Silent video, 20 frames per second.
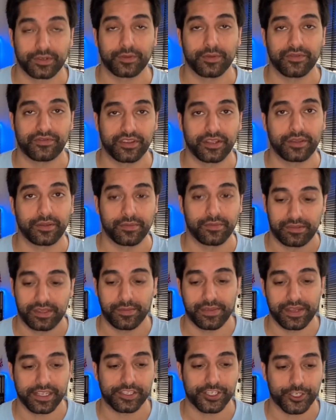it. To be fair, the
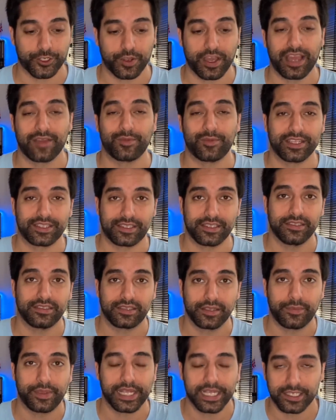biggest issue I have with the
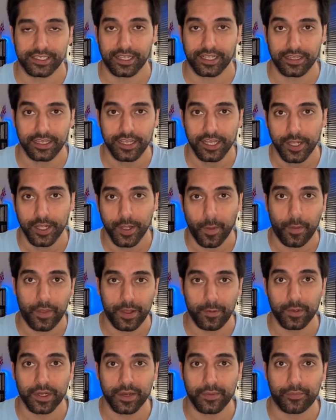CCP is that they
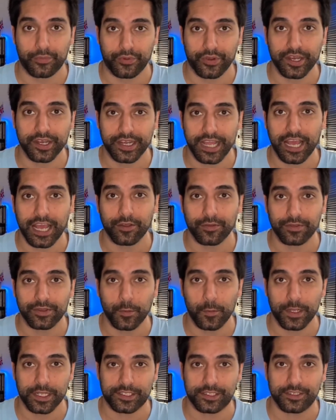want to bring down the
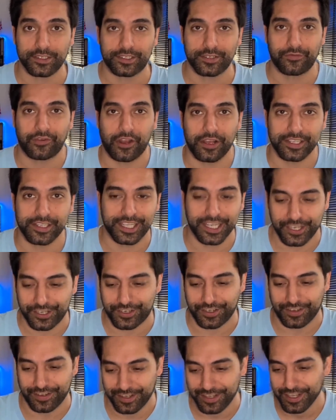Western
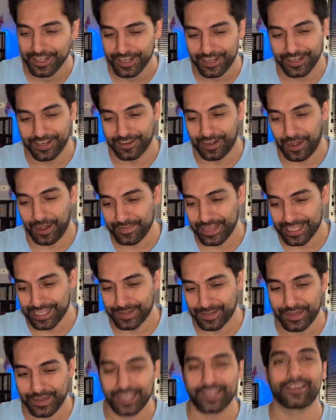civilization. And that's
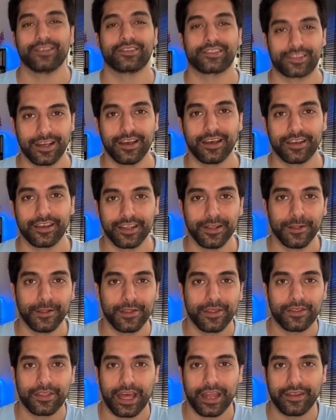a bigger concern
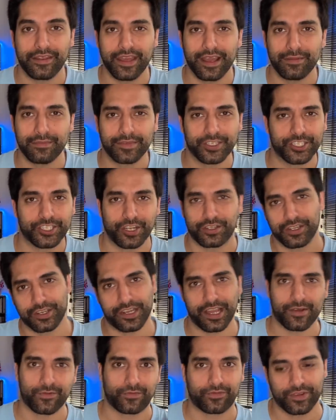than them shutting
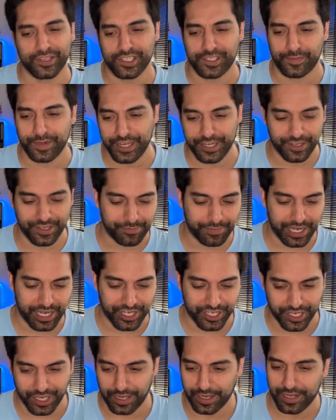down free speech in
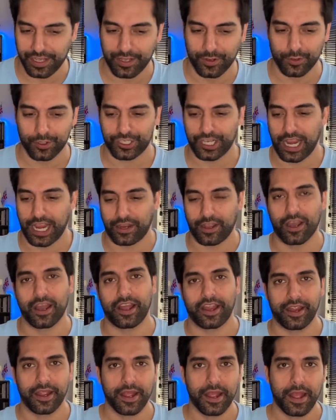Beijing or
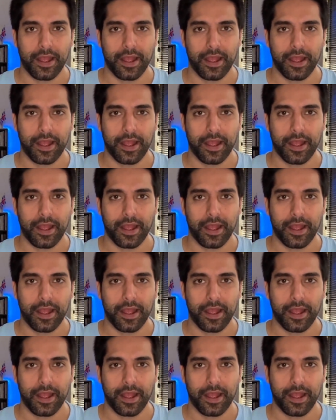Shanghai.